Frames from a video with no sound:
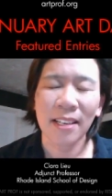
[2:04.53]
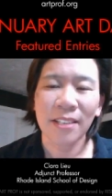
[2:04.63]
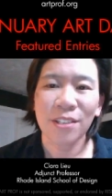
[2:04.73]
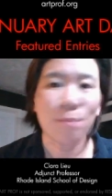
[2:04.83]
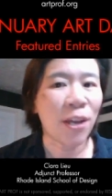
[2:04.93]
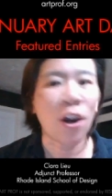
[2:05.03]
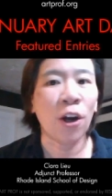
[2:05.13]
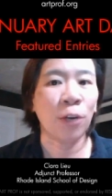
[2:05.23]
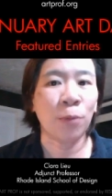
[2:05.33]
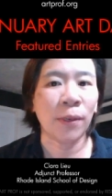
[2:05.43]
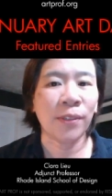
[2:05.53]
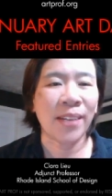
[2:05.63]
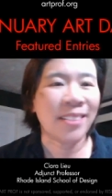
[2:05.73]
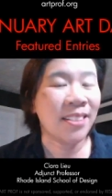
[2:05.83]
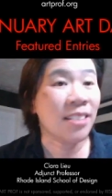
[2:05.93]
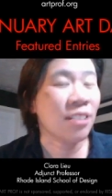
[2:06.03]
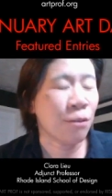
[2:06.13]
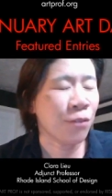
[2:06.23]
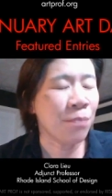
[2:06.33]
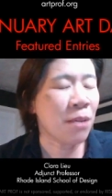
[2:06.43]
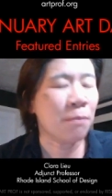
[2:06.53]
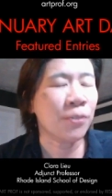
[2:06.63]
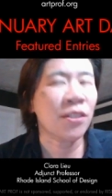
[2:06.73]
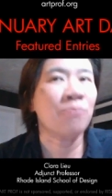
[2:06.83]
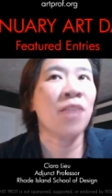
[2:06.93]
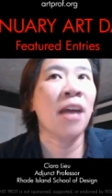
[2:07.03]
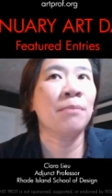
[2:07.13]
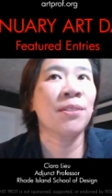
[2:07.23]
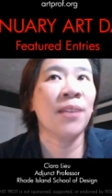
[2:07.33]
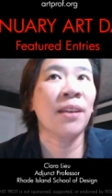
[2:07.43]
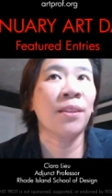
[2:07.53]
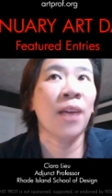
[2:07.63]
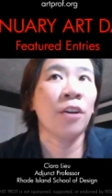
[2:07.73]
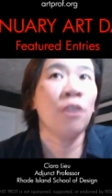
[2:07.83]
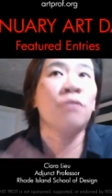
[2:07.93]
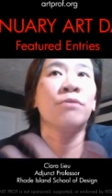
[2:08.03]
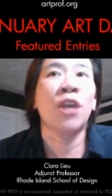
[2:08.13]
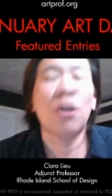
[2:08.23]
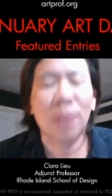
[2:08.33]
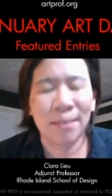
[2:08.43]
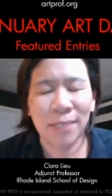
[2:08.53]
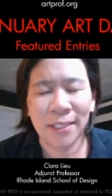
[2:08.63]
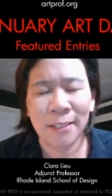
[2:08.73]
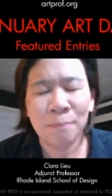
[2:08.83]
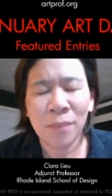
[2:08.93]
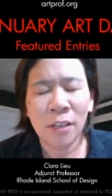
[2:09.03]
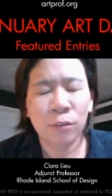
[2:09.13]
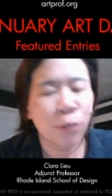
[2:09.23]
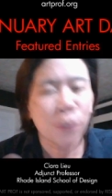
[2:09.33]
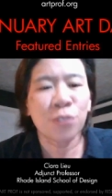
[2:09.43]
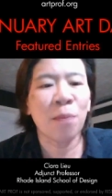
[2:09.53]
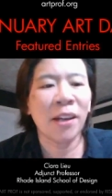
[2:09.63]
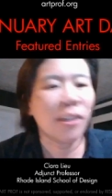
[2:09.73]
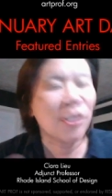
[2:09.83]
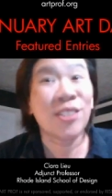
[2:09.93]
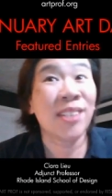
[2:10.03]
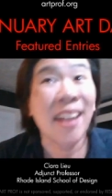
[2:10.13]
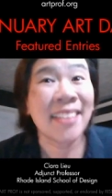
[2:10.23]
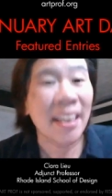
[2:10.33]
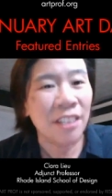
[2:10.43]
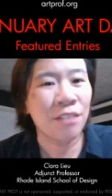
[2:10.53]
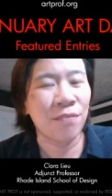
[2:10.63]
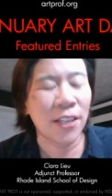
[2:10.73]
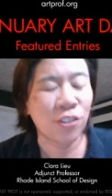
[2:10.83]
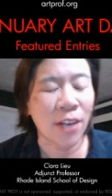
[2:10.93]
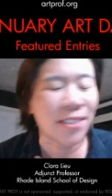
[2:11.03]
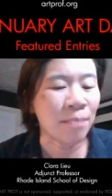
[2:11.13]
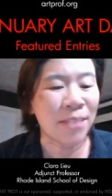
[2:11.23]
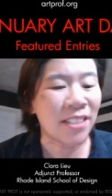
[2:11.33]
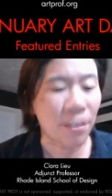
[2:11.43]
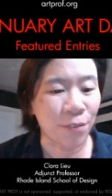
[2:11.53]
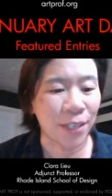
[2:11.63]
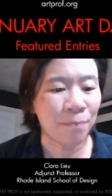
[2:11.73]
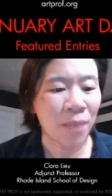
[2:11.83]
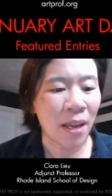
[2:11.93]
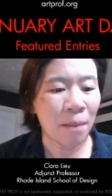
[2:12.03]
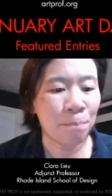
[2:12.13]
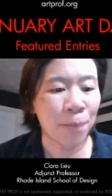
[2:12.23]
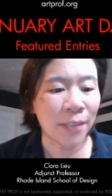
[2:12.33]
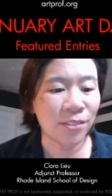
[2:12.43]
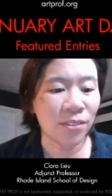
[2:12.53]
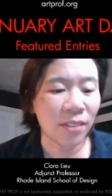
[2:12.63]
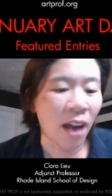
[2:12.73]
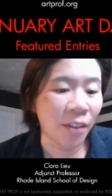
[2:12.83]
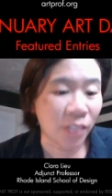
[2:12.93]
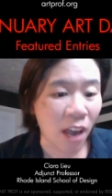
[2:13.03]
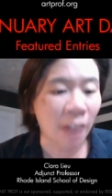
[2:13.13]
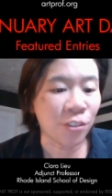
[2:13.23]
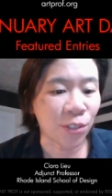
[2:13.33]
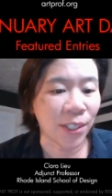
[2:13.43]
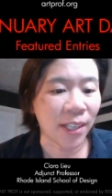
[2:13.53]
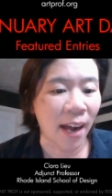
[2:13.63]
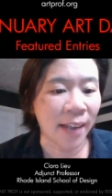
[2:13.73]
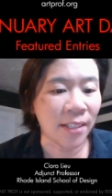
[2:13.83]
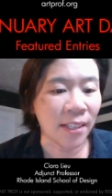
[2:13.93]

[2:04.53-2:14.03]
to make artwork that's this different. People sometimes think that, oh no, I'm going to lose my artistic identity if I try something different. But on the contrary, I think